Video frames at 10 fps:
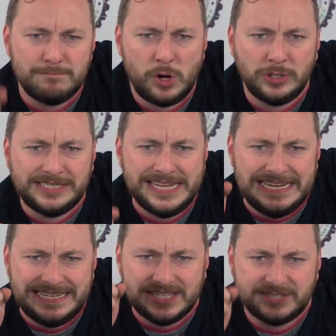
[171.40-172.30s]

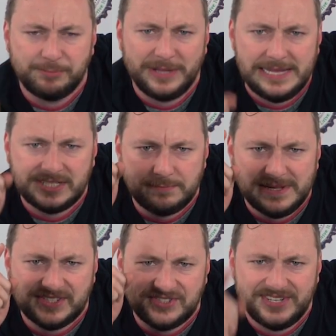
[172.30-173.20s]

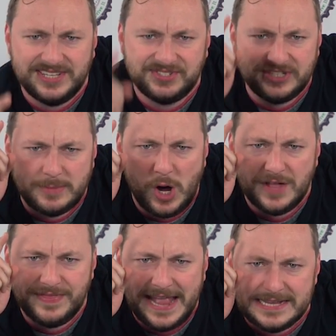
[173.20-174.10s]
multi-displacement system
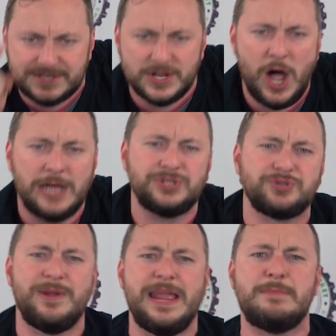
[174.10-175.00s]
on that Dodge
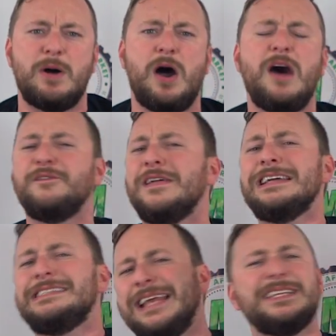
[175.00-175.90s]
Ram
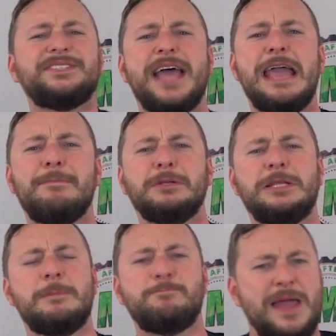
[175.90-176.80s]
off.
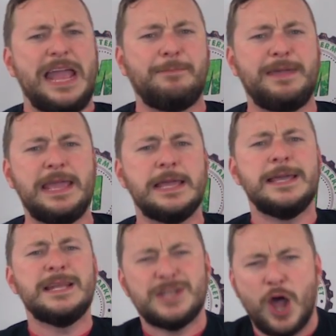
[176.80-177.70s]
Disable them, baby.
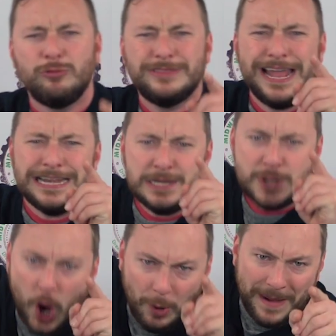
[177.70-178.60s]
Don't let
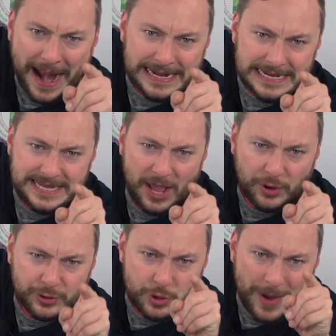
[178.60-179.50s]
nobody
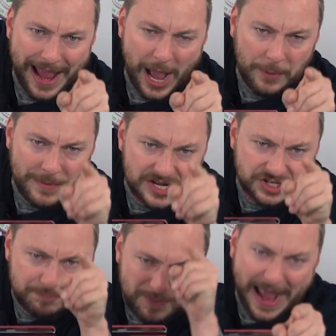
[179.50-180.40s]
tell you how
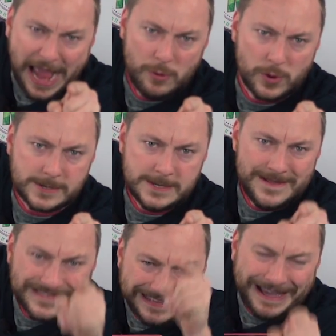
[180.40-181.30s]
much power
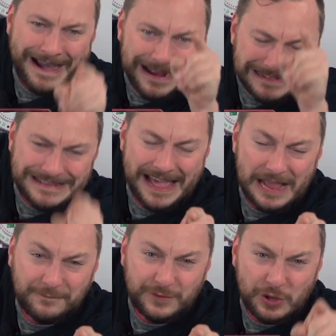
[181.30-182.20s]
God
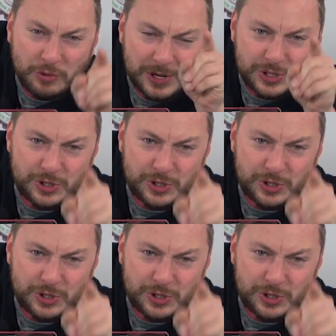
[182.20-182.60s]
gave you in